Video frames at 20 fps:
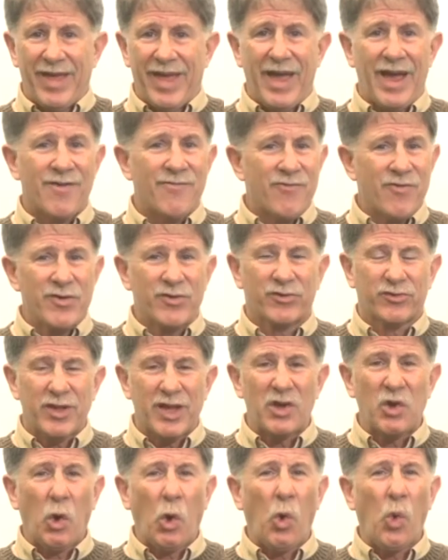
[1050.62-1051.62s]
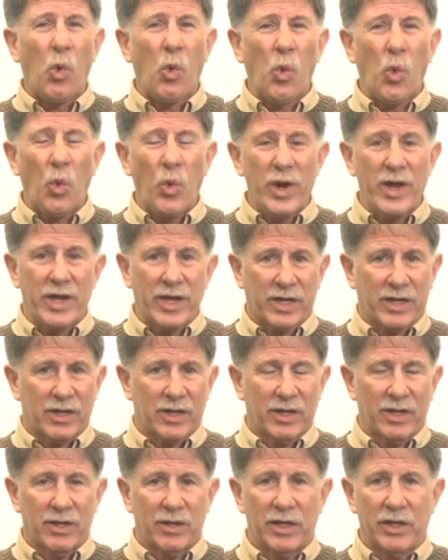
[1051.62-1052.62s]
every single
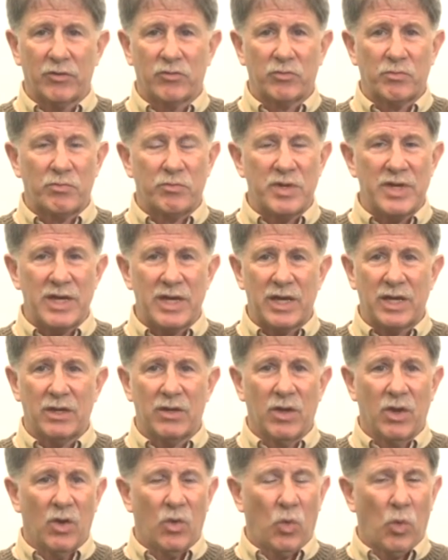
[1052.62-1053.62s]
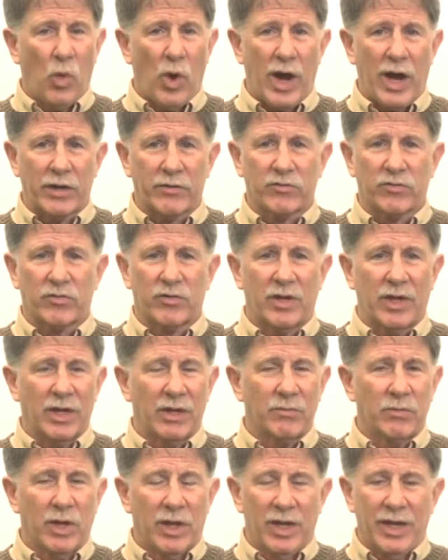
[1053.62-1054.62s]
week is being watched
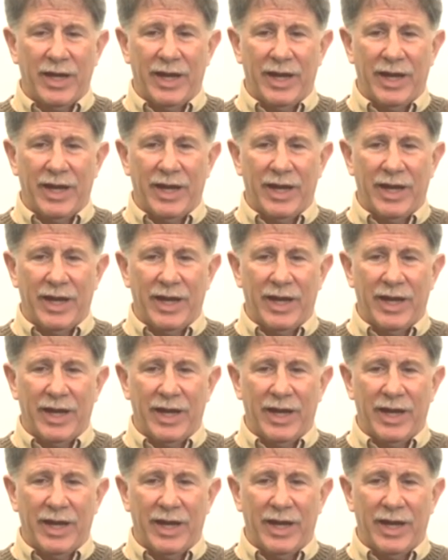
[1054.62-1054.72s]
and